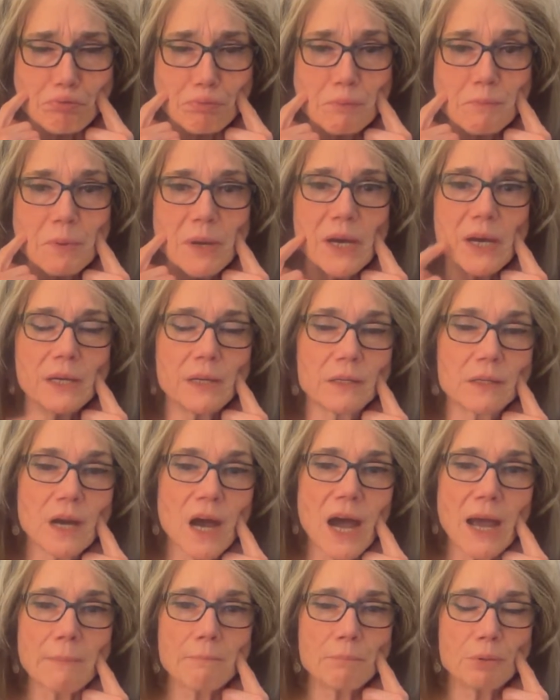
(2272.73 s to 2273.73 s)
But
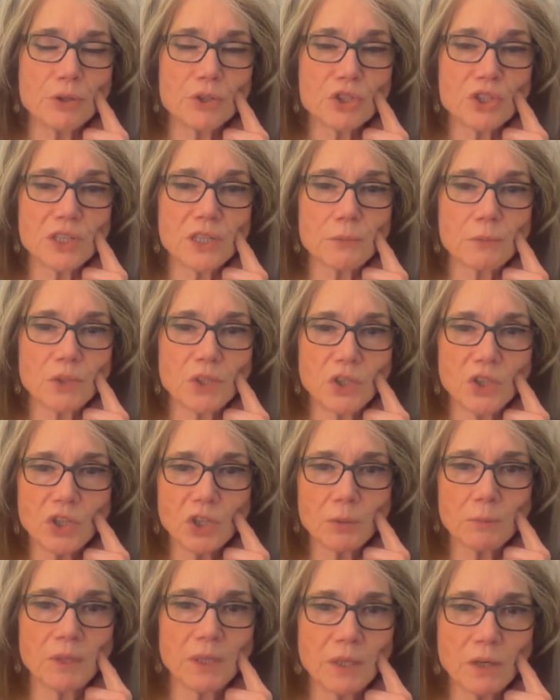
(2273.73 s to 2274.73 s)
I'm pushing when you
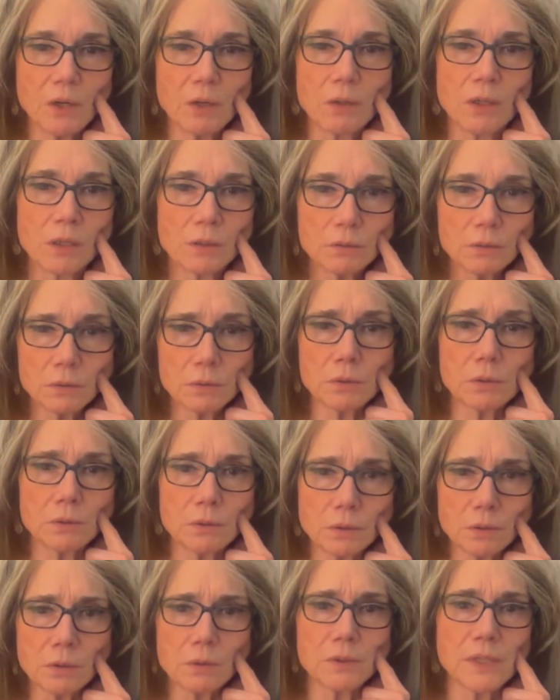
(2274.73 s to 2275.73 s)
hear me go
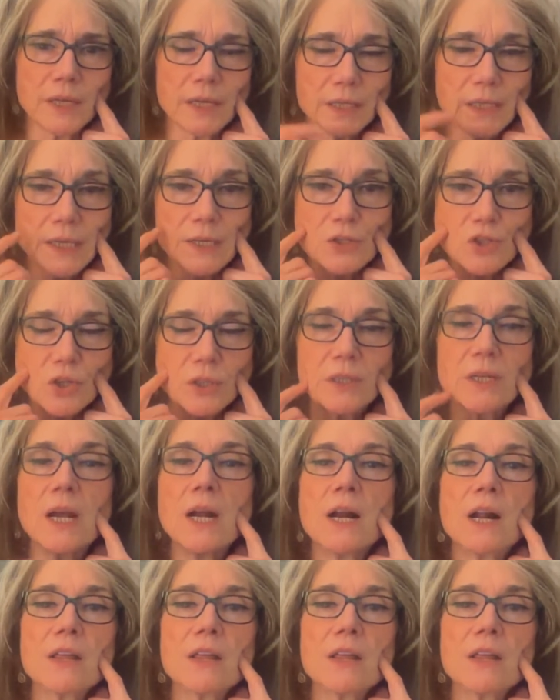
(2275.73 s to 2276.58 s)
like an engine.